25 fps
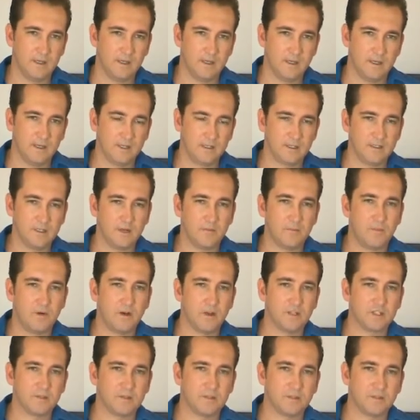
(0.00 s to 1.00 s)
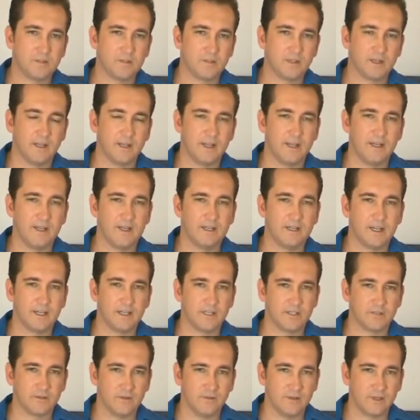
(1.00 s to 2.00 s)
It is not possible to look at any
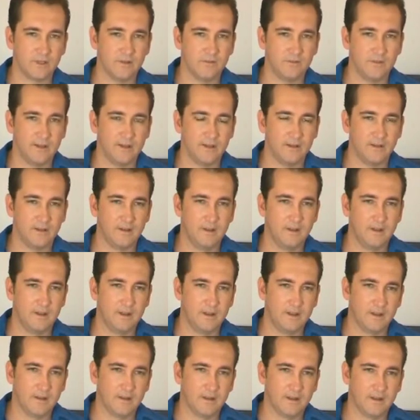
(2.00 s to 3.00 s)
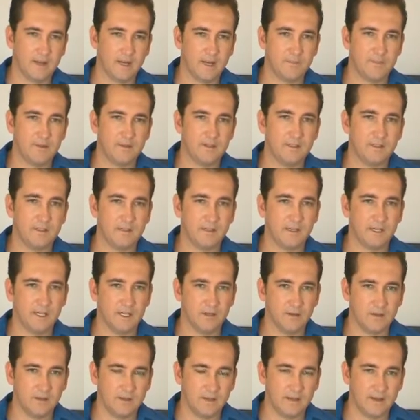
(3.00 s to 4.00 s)
catastrophic event that happens in the
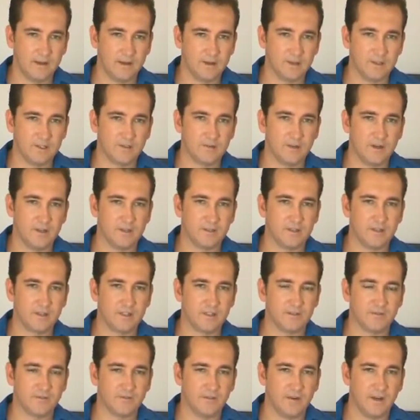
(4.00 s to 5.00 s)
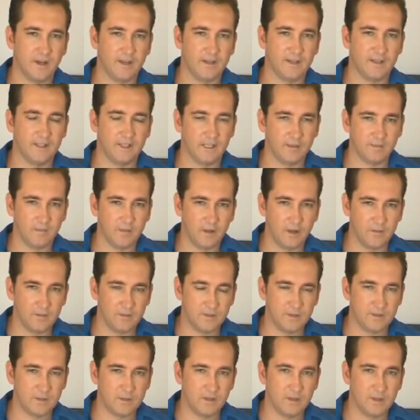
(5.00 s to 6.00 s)
here and now and try and justify it in the
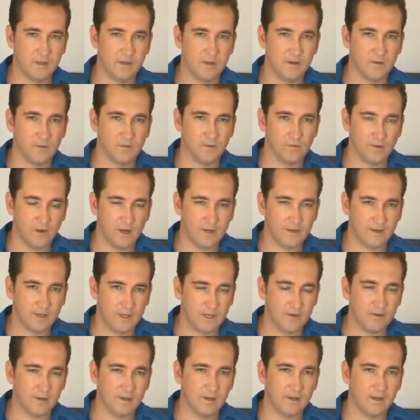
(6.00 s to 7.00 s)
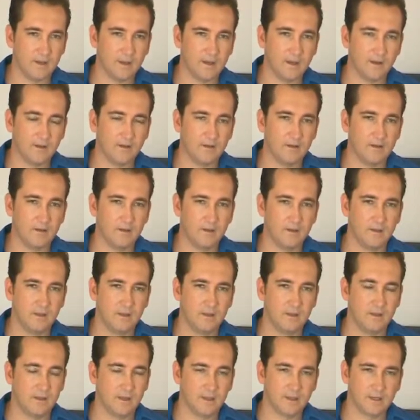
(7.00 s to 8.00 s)
moment, right here and now.
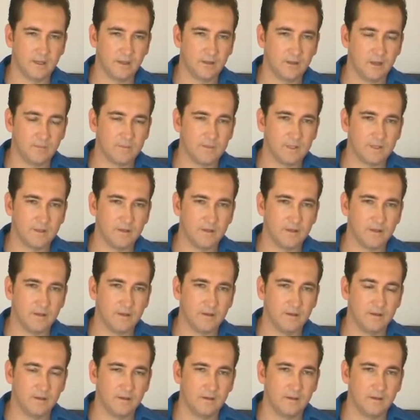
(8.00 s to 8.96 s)
It cannot be done.